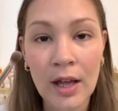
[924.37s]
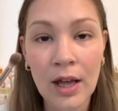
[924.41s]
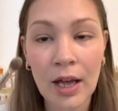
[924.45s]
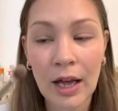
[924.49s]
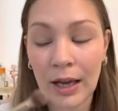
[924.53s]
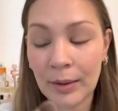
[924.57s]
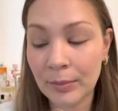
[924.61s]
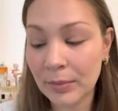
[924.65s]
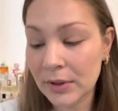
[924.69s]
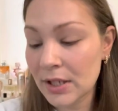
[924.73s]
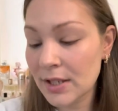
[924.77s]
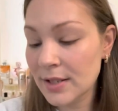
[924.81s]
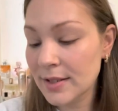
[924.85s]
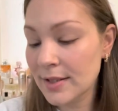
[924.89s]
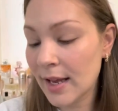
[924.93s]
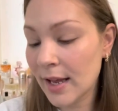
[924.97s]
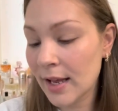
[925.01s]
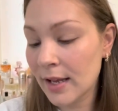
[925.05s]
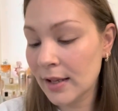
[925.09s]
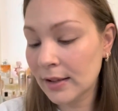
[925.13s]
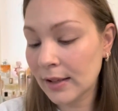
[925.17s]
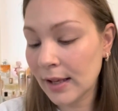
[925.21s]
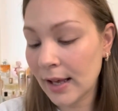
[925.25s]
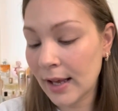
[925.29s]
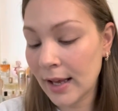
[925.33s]
I'm gonna
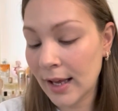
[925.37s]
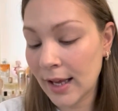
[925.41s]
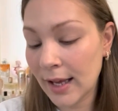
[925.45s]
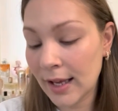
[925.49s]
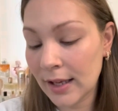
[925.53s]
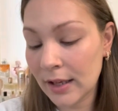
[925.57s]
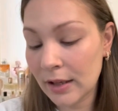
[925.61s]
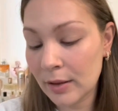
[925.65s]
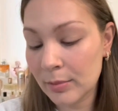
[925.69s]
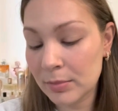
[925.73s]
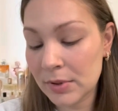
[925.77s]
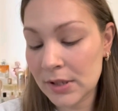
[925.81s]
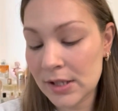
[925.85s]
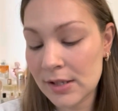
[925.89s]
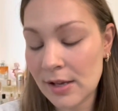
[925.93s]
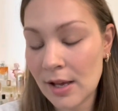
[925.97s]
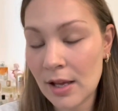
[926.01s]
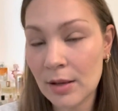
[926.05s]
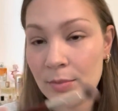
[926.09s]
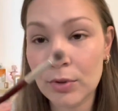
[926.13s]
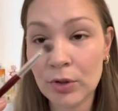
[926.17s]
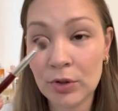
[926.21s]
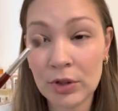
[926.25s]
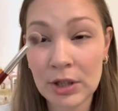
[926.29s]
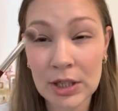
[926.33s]
take a BK
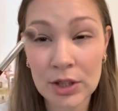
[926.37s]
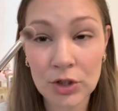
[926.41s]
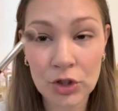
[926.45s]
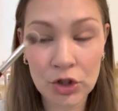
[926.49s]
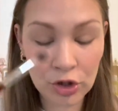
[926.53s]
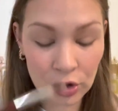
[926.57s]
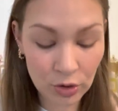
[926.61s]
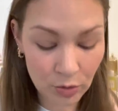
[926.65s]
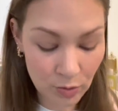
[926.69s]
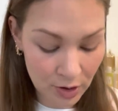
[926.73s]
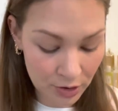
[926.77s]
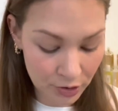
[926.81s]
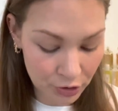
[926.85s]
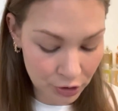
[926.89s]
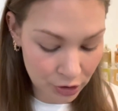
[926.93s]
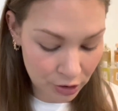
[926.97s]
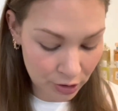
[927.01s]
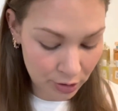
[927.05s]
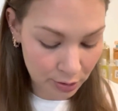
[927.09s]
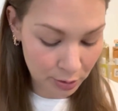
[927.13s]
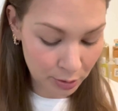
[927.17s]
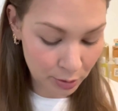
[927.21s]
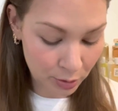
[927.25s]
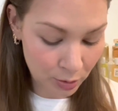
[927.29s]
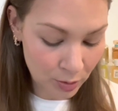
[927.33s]
Beauty
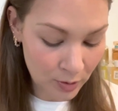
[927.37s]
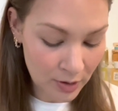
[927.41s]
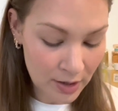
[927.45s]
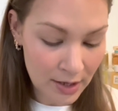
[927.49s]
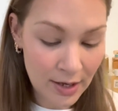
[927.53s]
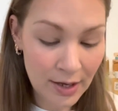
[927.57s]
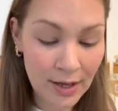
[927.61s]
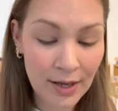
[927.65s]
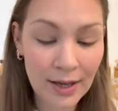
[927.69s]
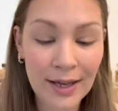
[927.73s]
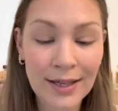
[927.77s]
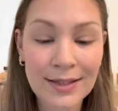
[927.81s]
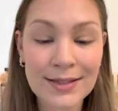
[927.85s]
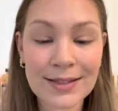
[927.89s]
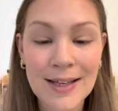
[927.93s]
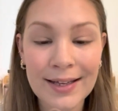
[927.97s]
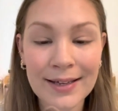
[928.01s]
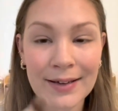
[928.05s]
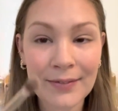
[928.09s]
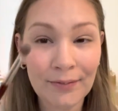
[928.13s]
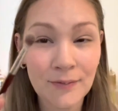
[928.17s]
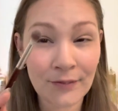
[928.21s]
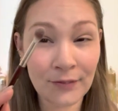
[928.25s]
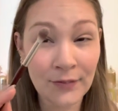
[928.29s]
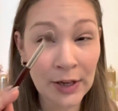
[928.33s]
2-on-2. It's like
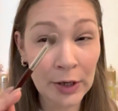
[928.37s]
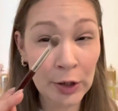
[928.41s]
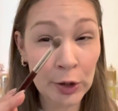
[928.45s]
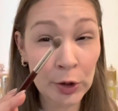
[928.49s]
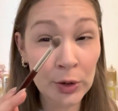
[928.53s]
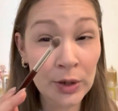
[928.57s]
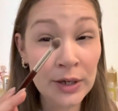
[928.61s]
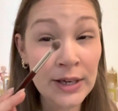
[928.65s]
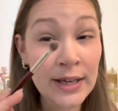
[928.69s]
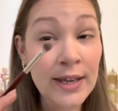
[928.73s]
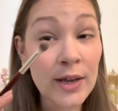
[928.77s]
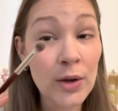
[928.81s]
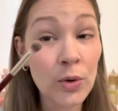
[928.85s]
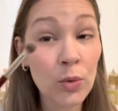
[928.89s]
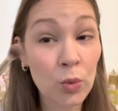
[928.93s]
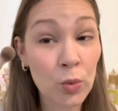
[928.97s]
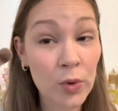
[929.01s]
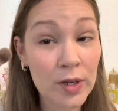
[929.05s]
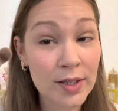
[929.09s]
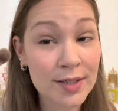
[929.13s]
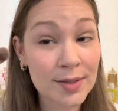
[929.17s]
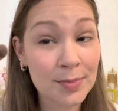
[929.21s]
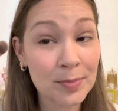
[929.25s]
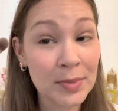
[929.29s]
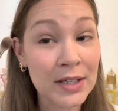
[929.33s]
a very
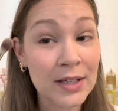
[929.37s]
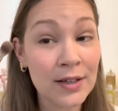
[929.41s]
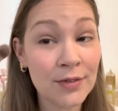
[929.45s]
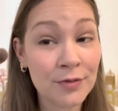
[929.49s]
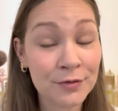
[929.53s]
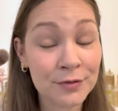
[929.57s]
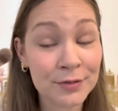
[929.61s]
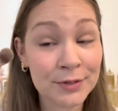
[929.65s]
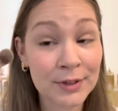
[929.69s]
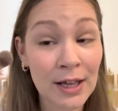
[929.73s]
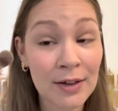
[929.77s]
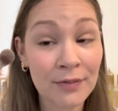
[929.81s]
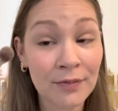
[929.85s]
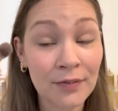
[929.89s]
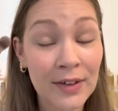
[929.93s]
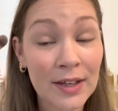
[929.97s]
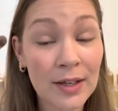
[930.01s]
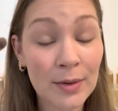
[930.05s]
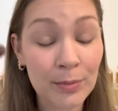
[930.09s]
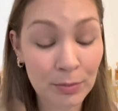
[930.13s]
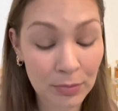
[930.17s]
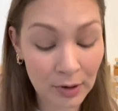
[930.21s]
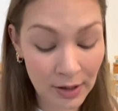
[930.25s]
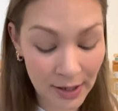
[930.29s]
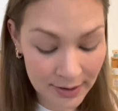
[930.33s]
wispy, fluffy
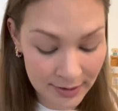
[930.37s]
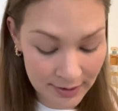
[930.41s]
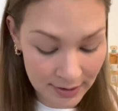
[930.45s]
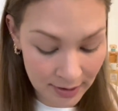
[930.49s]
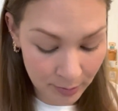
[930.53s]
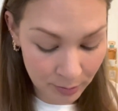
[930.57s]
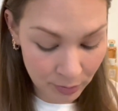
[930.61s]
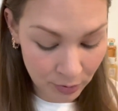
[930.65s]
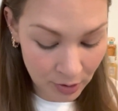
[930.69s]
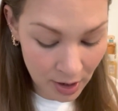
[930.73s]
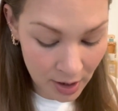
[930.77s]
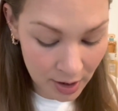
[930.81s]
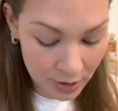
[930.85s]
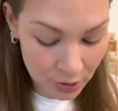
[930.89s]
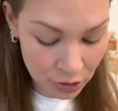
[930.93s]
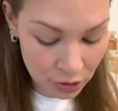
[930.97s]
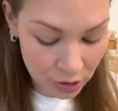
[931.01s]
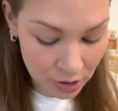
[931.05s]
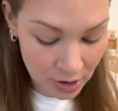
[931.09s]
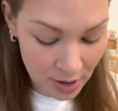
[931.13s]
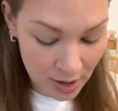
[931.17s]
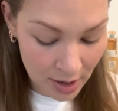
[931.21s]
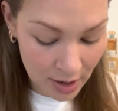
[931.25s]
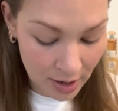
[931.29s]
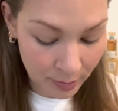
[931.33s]
blending
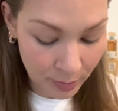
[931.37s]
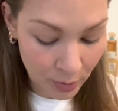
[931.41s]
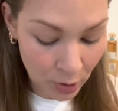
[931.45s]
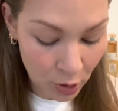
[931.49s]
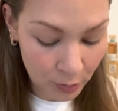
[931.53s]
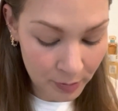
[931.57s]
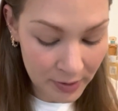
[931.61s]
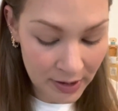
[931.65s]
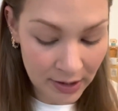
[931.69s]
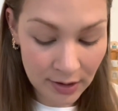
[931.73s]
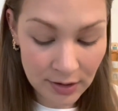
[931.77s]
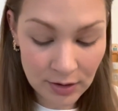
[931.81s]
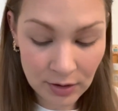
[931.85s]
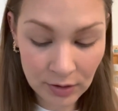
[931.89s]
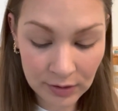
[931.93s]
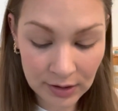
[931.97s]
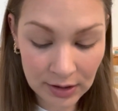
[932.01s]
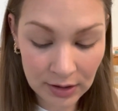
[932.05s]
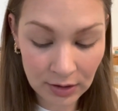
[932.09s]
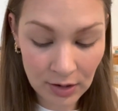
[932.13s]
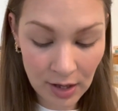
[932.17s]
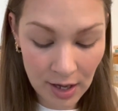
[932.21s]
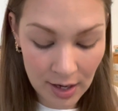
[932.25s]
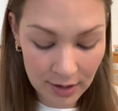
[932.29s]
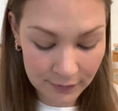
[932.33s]
brush. I'm hoping I don't get
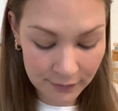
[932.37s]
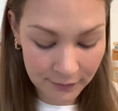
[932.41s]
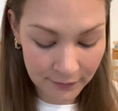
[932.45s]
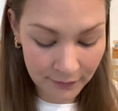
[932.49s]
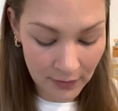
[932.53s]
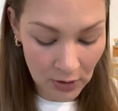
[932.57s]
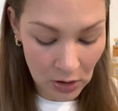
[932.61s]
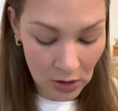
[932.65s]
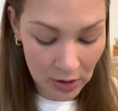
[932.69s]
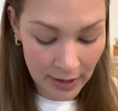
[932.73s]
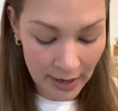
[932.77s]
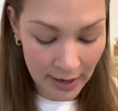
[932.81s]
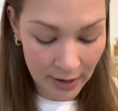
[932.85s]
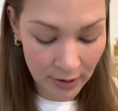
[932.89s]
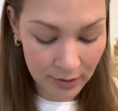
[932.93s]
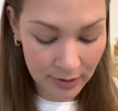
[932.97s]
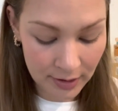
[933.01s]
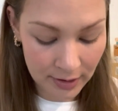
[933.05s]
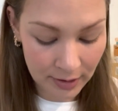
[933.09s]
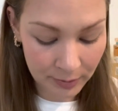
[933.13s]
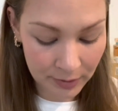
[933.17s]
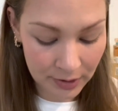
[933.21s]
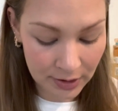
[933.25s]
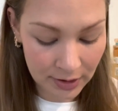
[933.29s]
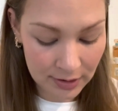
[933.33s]
a lot of fallout, and
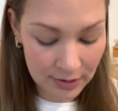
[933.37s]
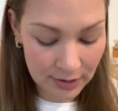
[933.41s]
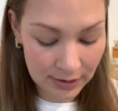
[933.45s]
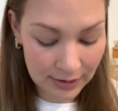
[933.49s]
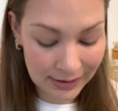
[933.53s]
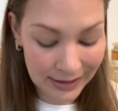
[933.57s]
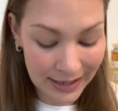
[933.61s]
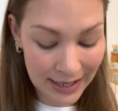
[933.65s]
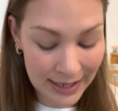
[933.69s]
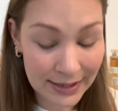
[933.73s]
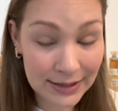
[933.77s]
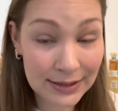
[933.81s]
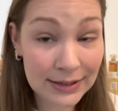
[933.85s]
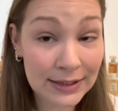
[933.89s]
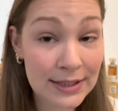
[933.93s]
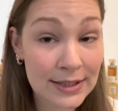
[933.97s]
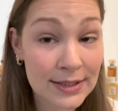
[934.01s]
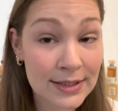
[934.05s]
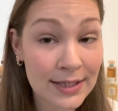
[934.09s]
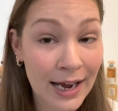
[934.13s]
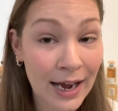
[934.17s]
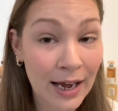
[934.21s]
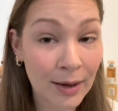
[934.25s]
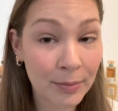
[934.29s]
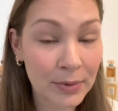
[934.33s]
I'm gonna lightly
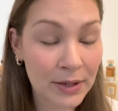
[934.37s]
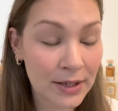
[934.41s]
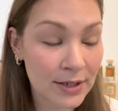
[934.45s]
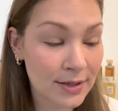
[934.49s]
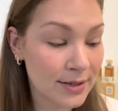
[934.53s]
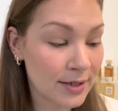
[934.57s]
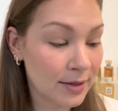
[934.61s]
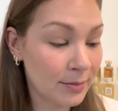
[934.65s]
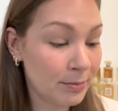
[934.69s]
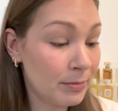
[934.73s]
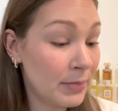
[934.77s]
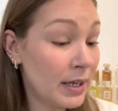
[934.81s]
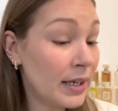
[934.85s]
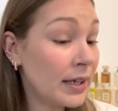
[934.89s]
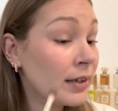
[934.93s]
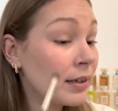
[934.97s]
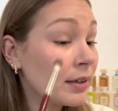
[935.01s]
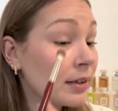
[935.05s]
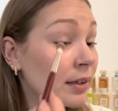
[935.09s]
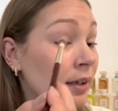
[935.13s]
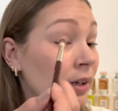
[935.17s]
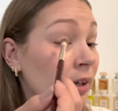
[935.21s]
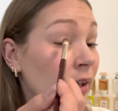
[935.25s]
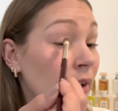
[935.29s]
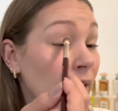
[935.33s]
tap into
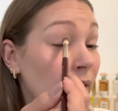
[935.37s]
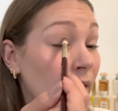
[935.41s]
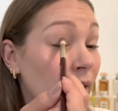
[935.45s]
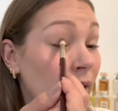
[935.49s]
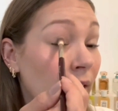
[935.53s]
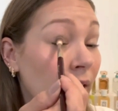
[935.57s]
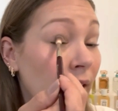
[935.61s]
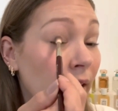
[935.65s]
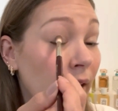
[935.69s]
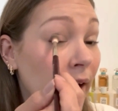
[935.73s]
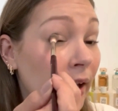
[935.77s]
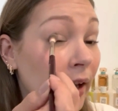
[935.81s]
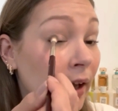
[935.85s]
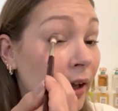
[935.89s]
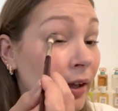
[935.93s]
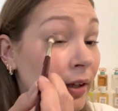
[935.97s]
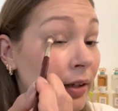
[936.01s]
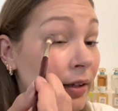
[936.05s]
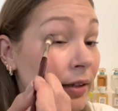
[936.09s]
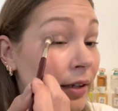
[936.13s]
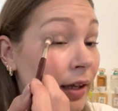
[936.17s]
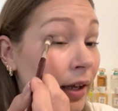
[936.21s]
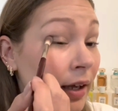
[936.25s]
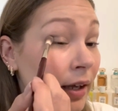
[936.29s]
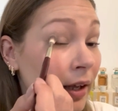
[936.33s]
Mink.
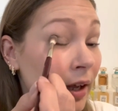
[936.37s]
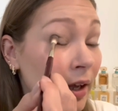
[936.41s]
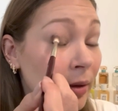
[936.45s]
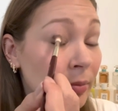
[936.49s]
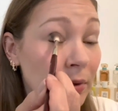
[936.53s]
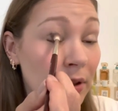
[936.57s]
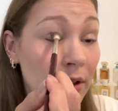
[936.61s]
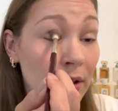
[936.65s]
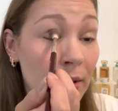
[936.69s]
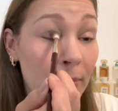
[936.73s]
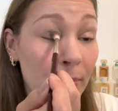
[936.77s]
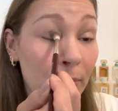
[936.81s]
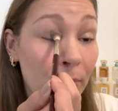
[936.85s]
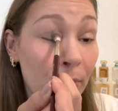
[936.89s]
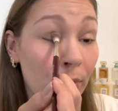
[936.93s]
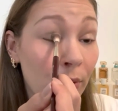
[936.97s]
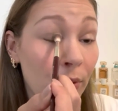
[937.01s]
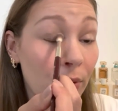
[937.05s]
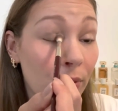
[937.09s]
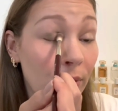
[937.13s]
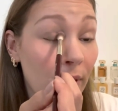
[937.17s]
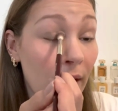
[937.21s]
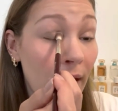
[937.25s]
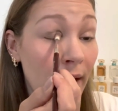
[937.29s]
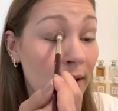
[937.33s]
And I am gonna
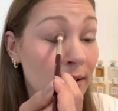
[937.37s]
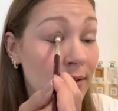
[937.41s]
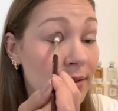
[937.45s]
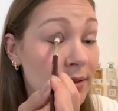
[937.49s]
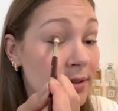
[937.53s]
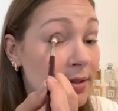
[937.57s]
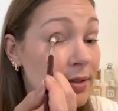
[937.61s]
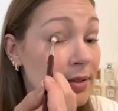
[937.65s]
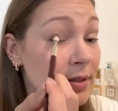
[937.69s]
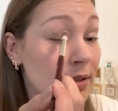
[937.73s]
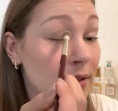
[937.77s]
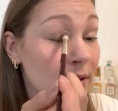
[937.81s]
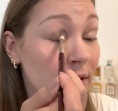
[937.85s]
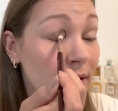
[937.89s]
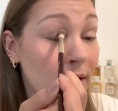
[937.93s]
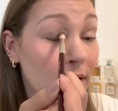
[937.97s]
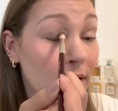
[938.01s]
press,